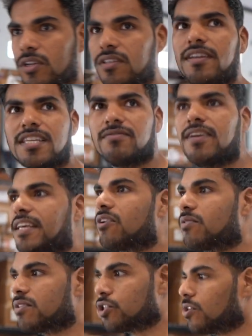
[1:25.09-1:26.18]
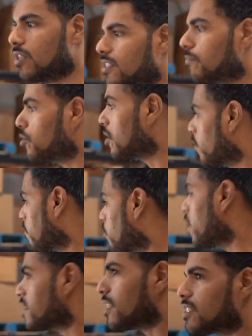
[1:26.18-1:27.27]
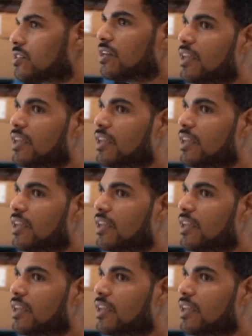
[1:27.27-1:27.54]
in the next video. It's a pretty quick process.